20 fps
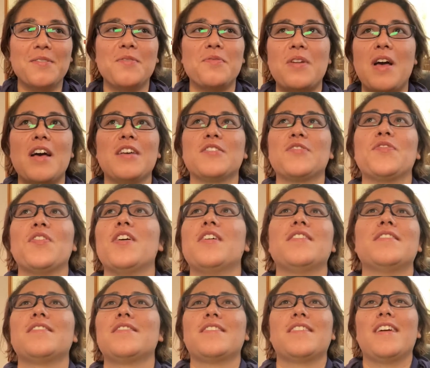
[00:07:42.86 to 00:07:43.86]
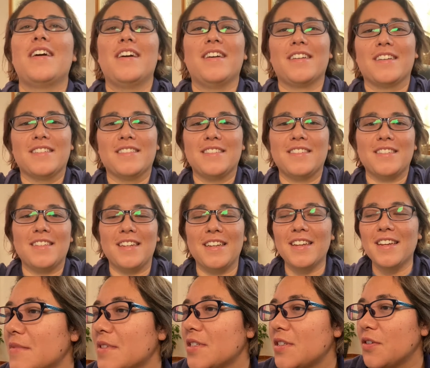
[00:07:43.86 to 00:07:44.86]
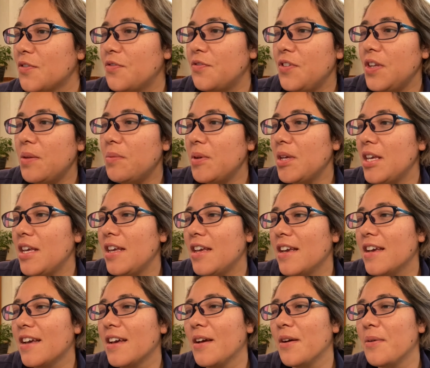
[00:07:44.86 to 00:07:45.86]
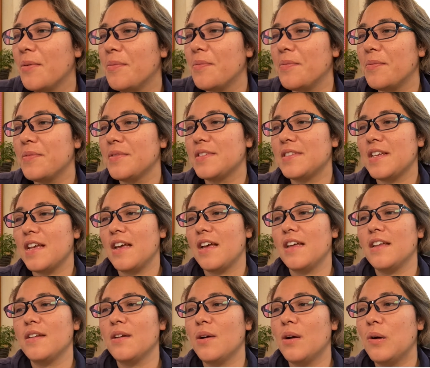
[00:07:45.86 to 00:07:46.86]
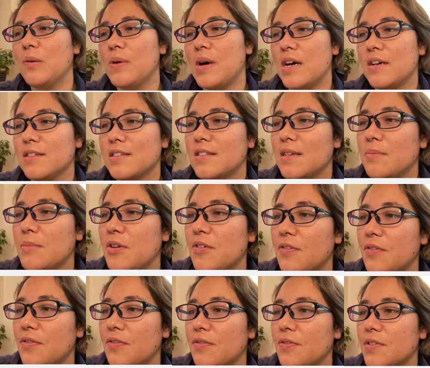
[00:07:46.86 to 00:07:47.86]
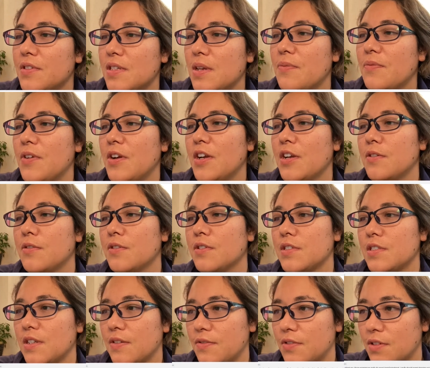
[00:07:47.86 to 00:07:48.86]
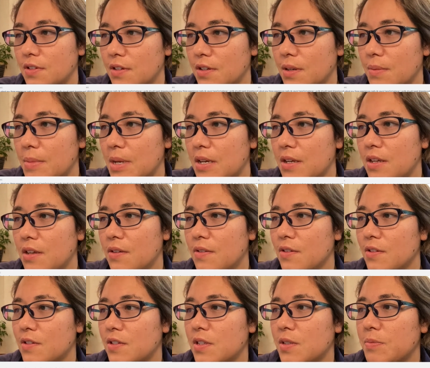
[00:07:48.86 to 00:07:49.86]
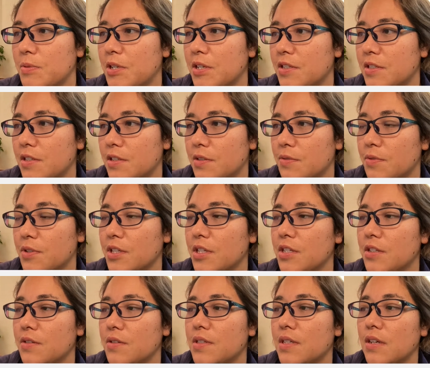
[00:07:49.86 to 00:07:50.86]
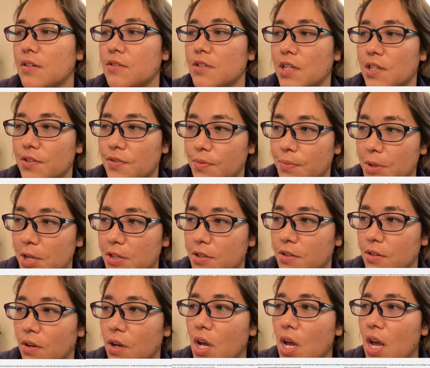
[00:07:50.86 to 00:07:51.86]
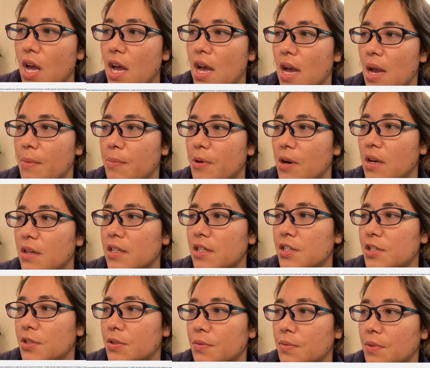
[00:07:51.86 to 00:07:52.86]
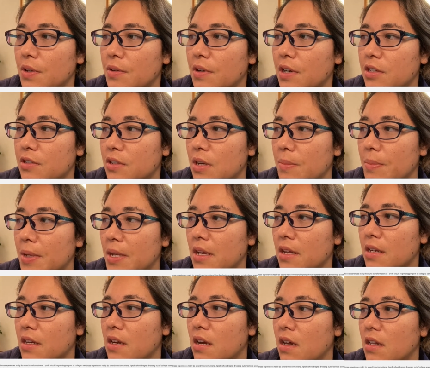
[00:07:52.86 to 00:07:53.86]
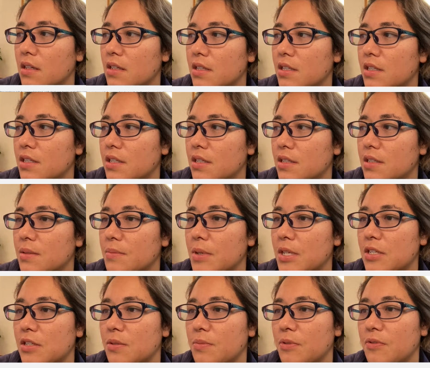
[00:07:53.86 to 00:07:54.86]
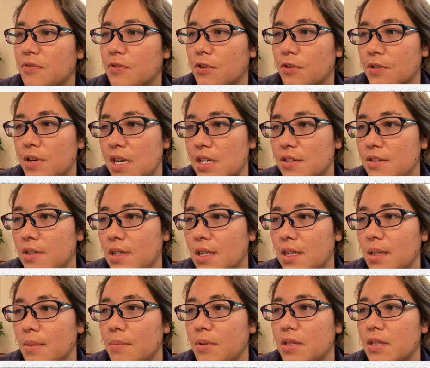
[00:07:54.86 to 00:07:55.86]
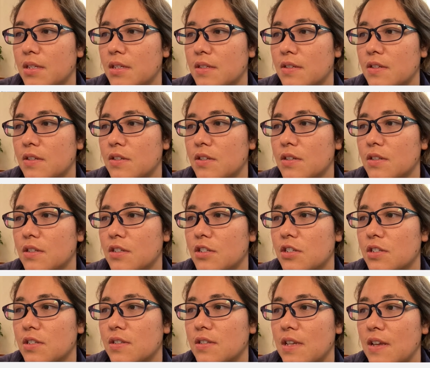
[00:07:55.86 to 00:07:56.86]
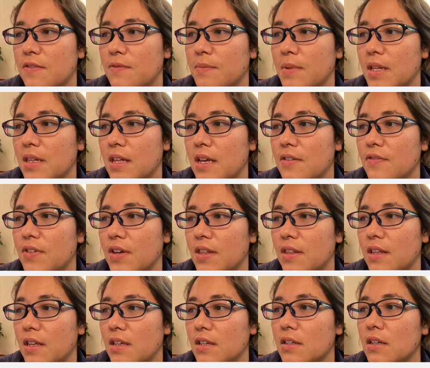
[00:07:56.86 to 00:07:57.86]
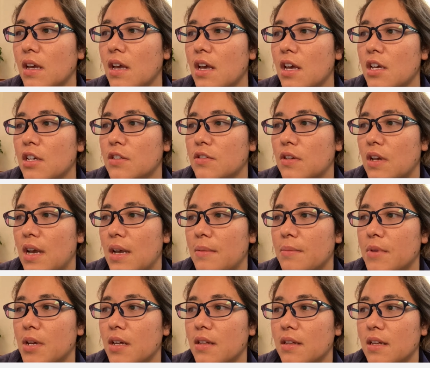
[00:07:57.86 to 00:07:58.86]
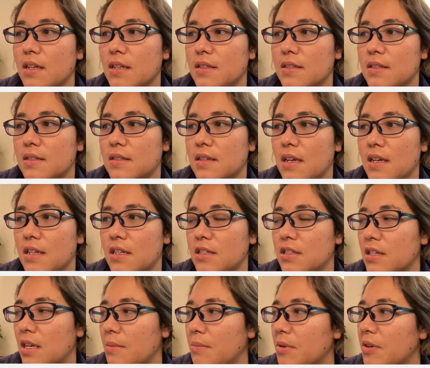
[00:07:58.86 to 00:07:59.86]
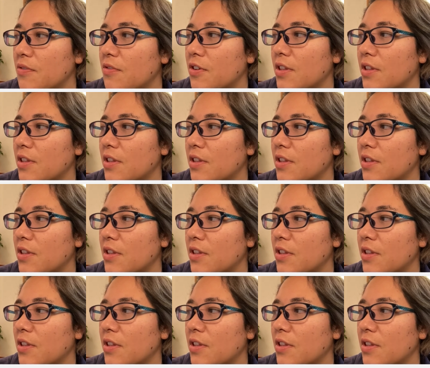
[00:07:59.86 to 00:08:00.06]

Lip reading: as far as the eye can see. So Phoebe said, "Oh wow, some very cool stuff to learn about you. Those experiences really do sound transformational. I probably should regret dropping out of college a semester before graduating, but the decision legit saved my life, I think. So I am not letting society shame me for